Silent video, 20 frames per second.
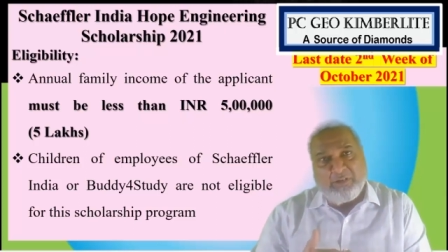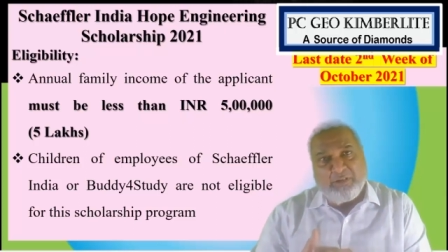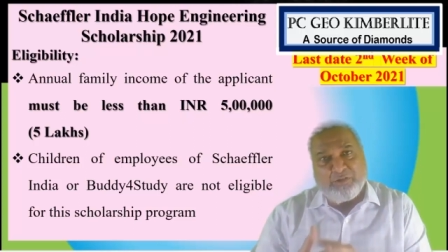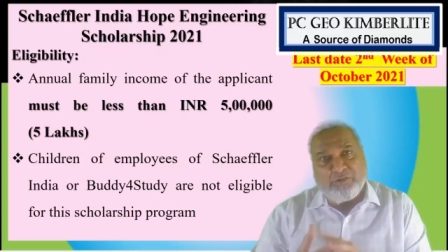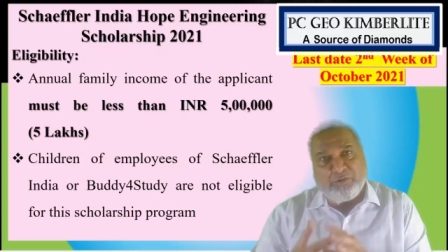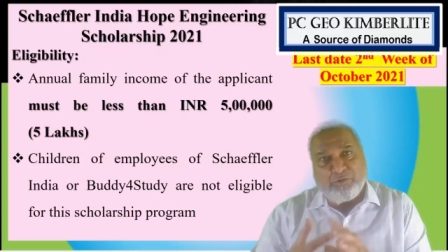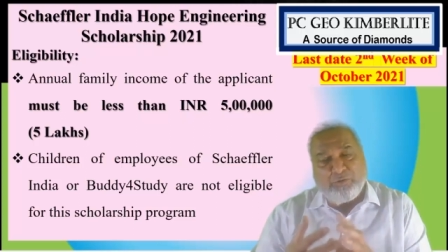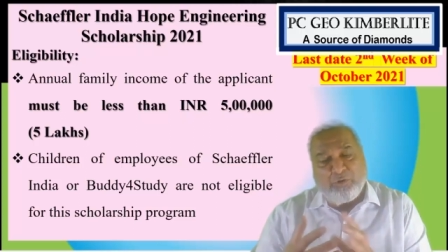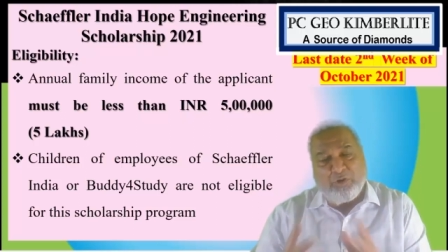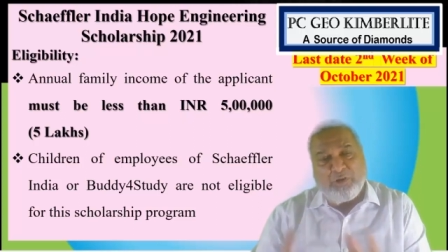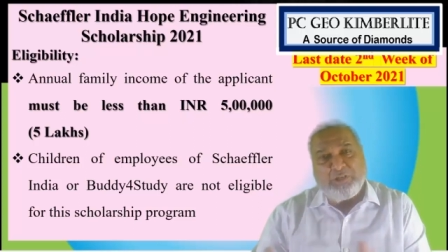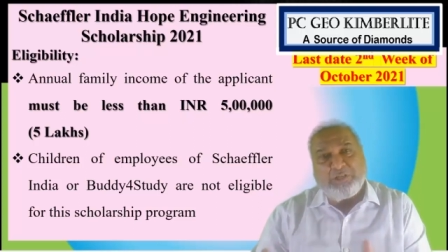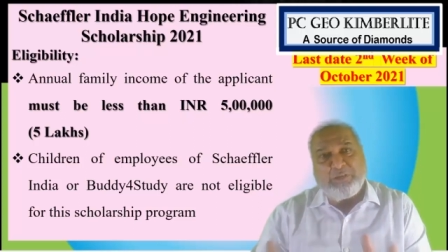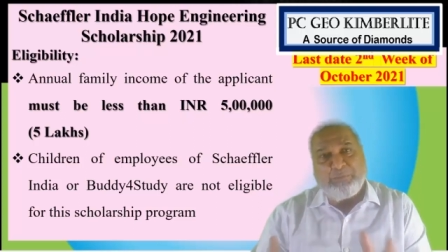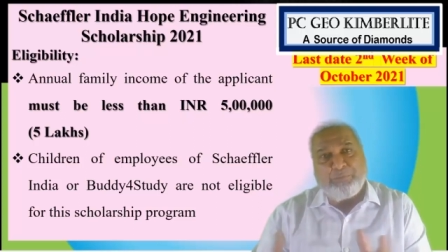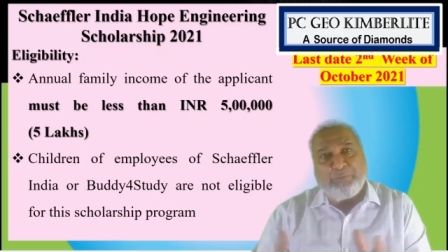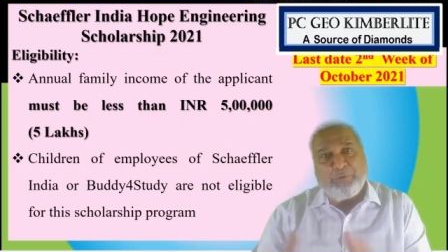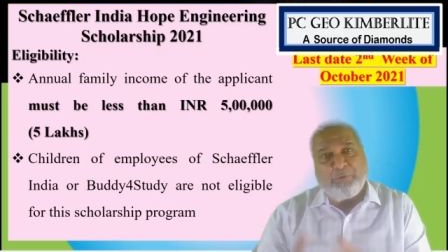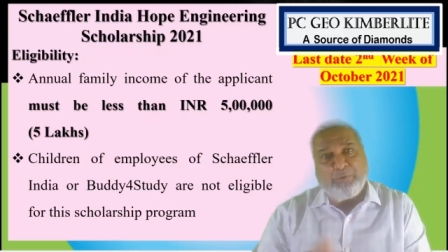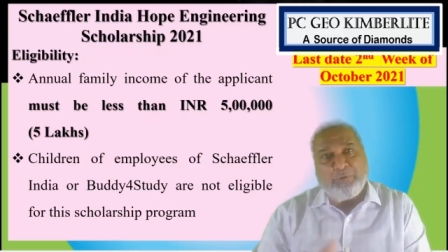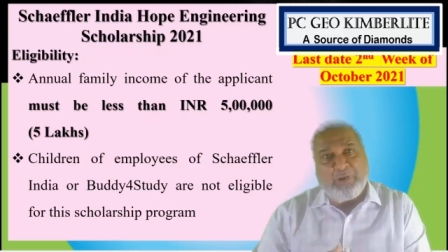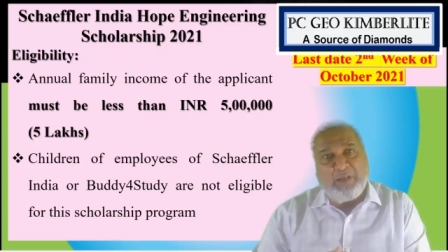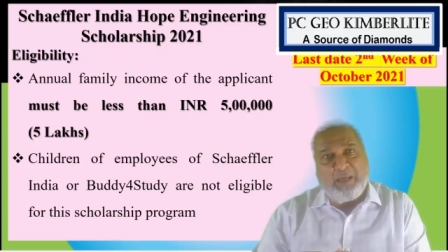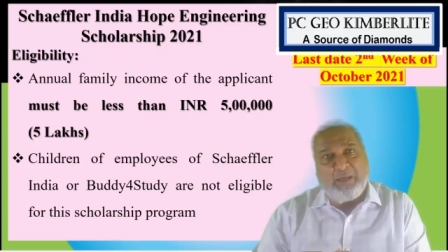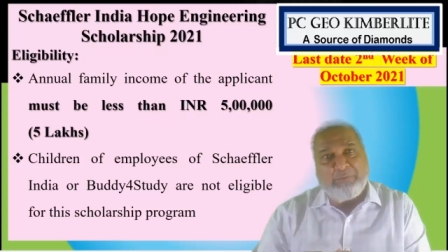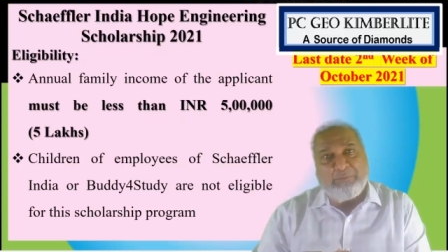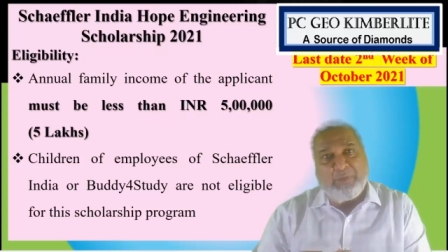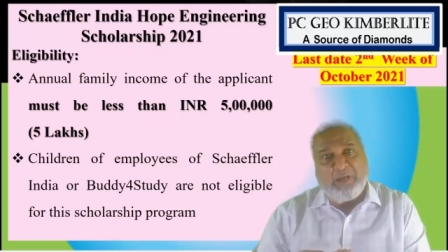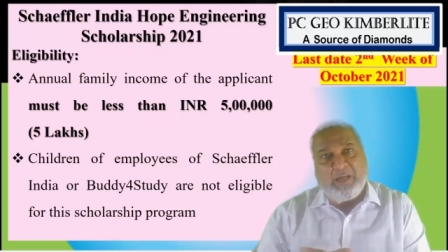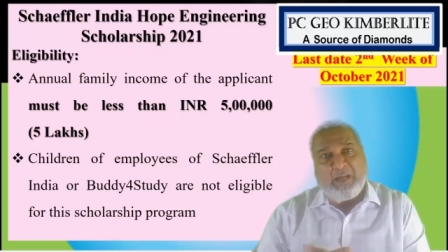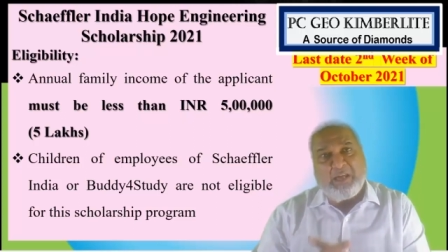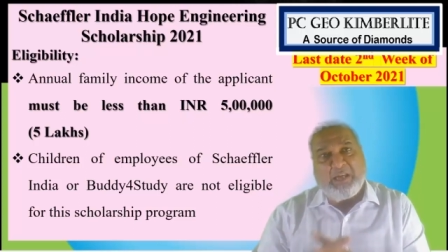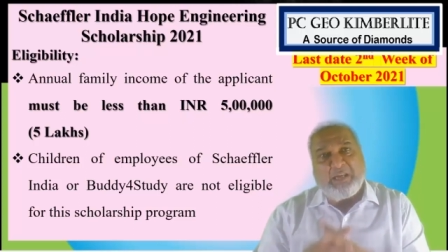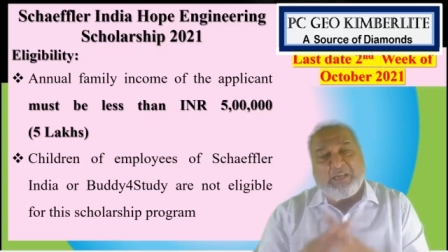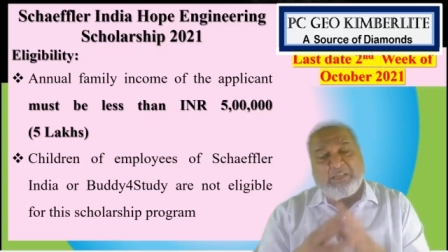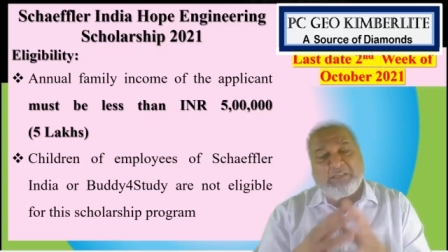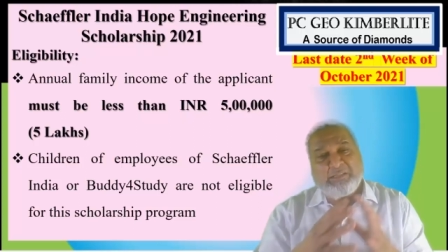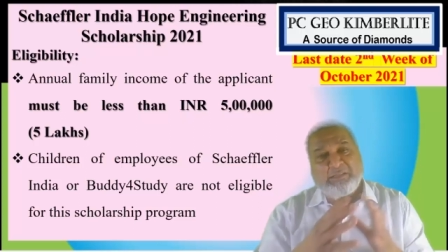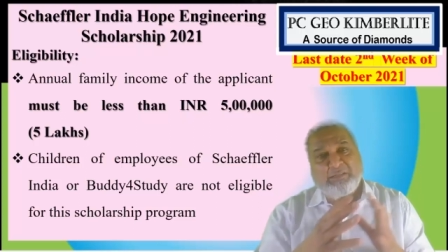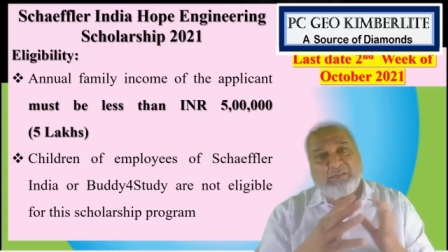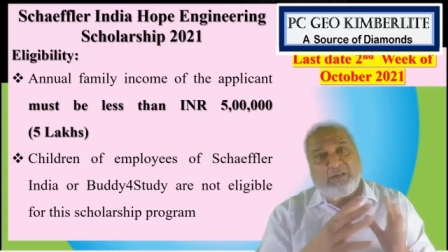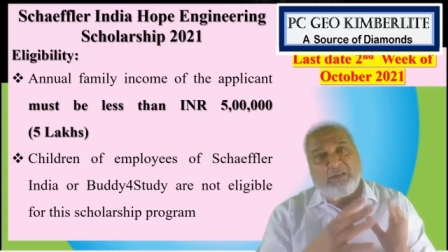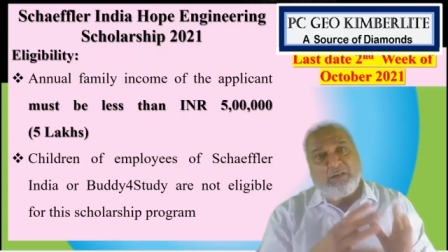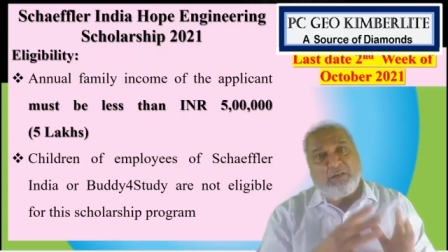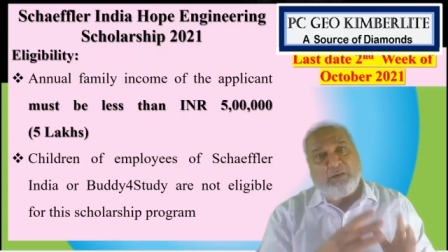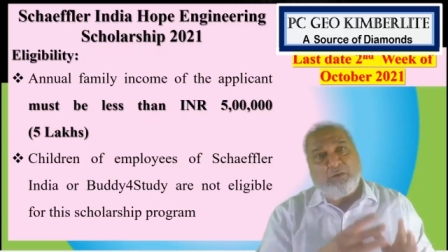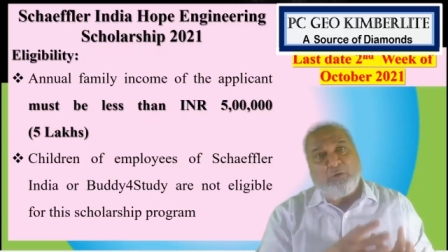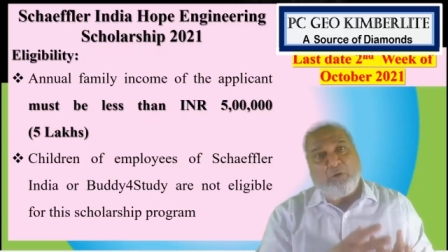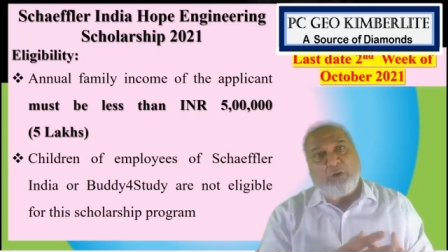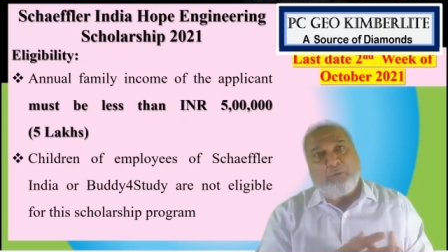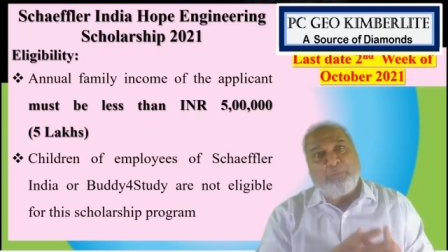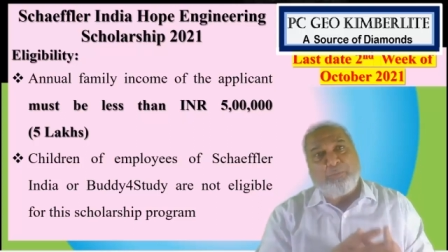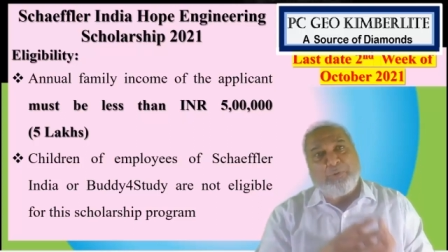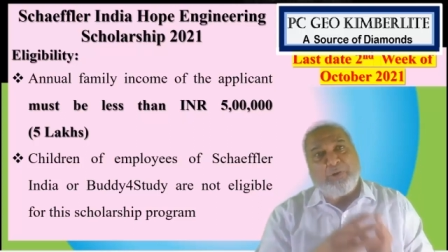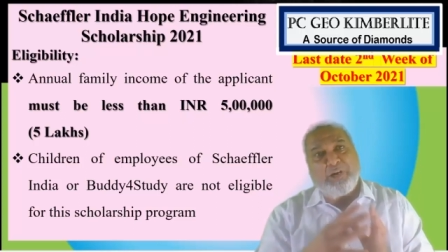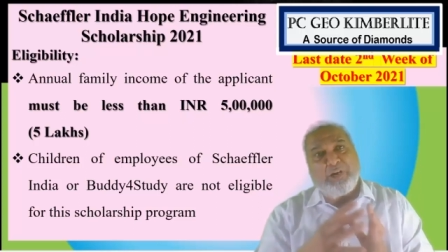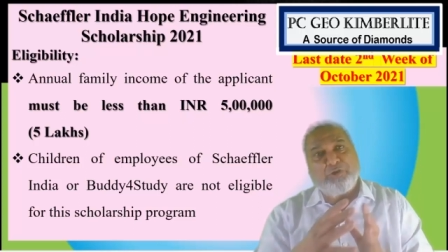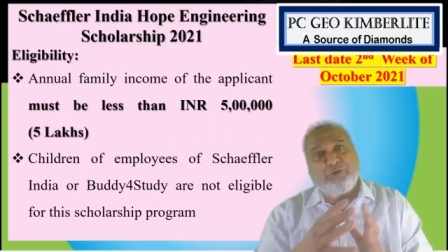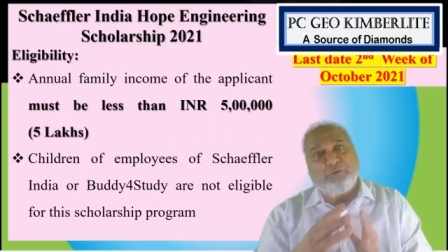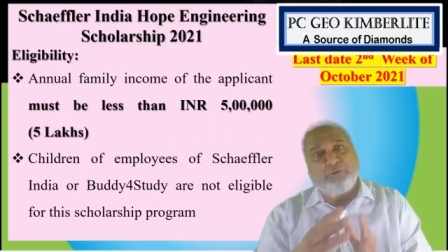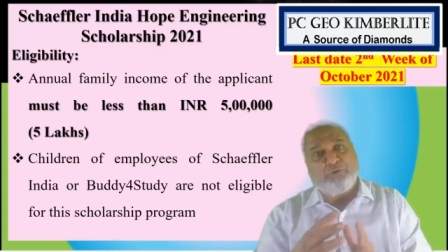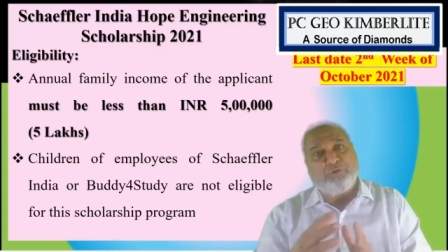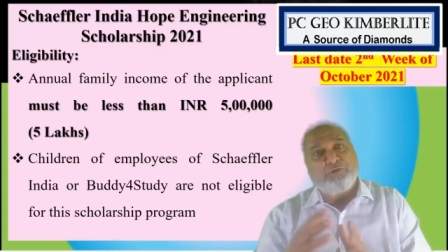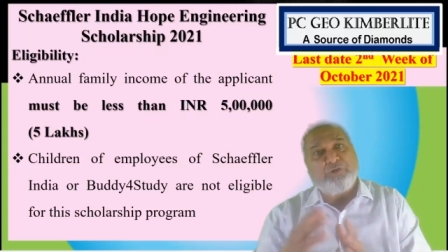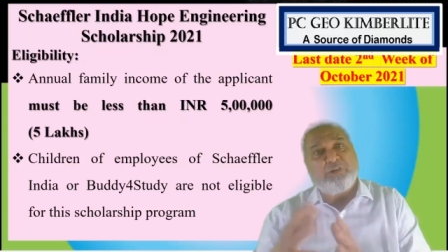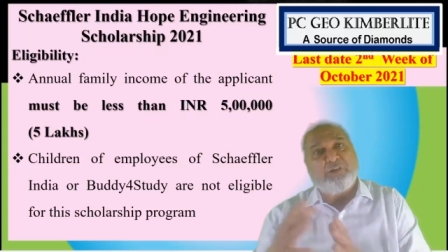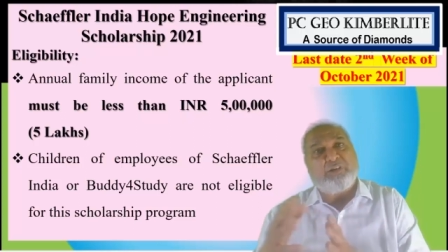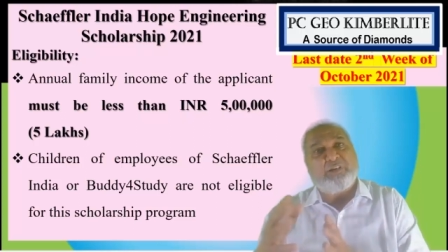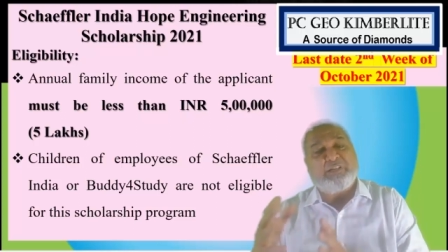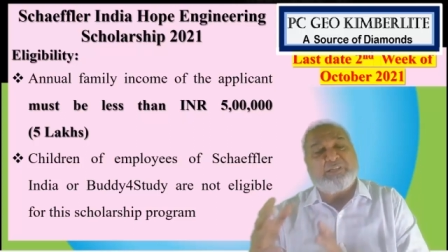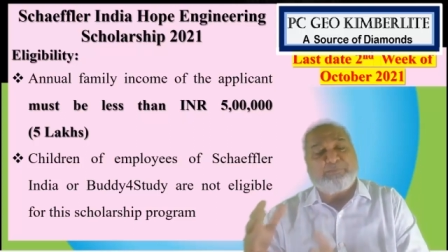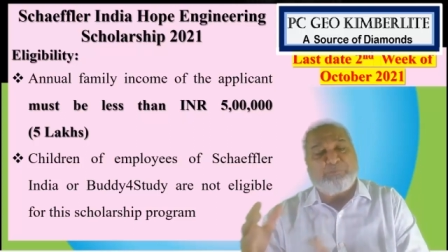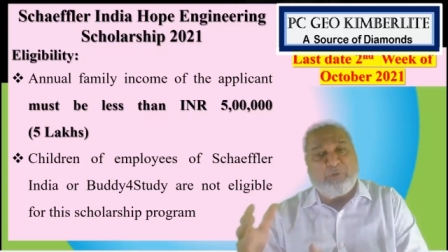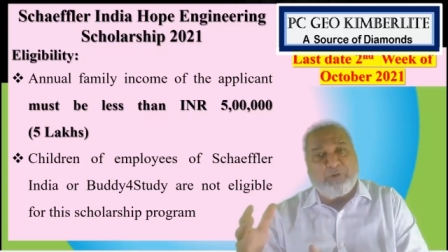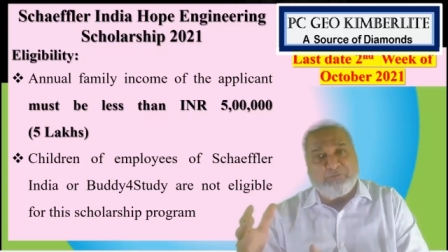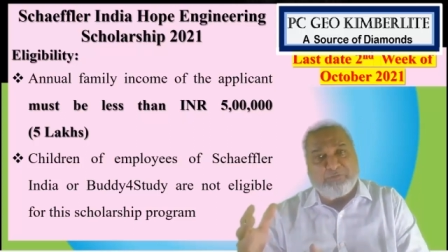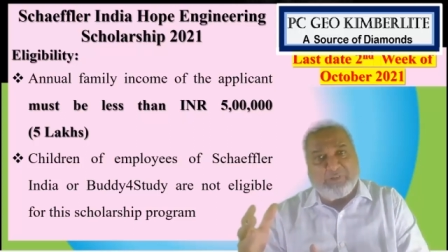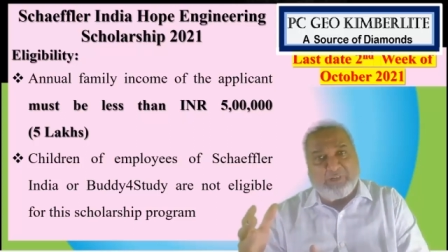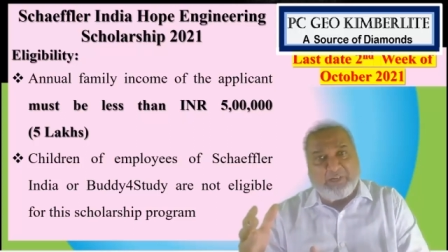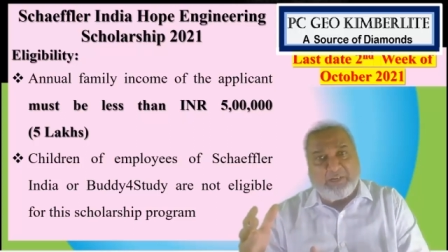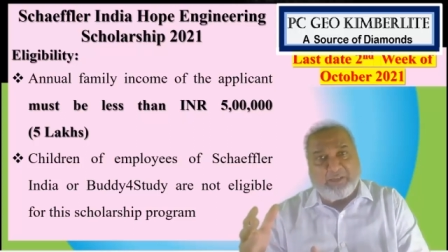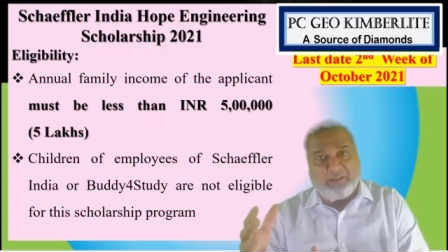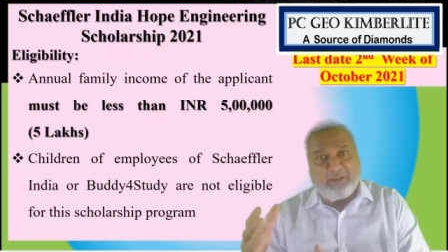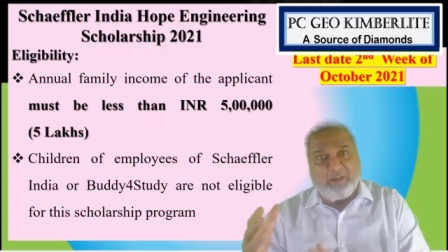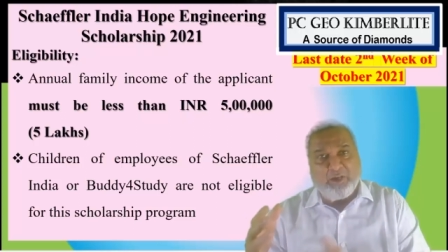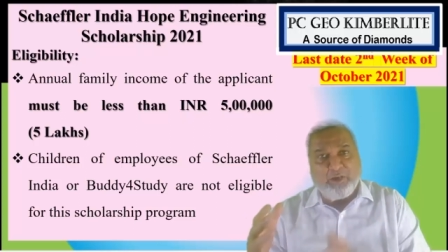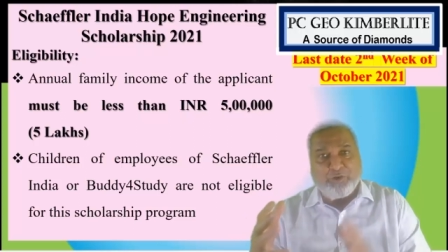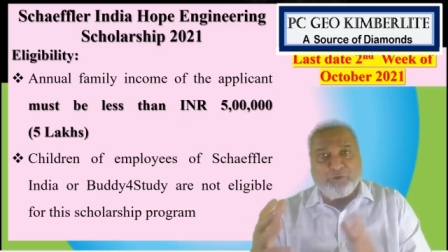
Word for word: scholarship program as a corporate social responsibility.